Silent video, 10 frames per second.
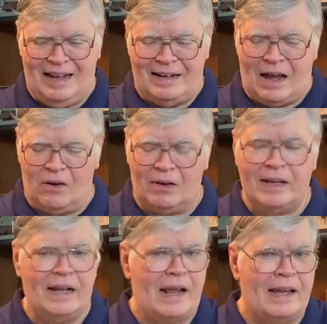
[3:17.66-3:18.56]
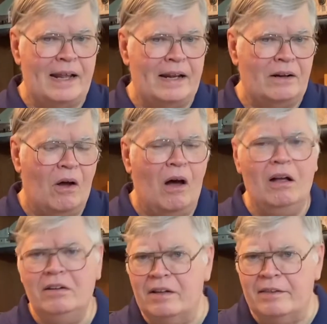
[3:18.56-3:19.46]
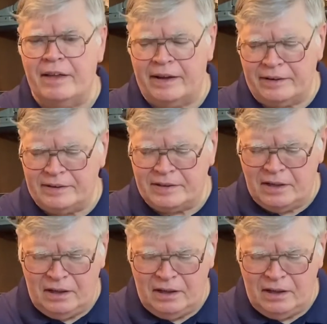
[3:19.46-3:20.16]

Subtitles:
Now, can I get it onto things?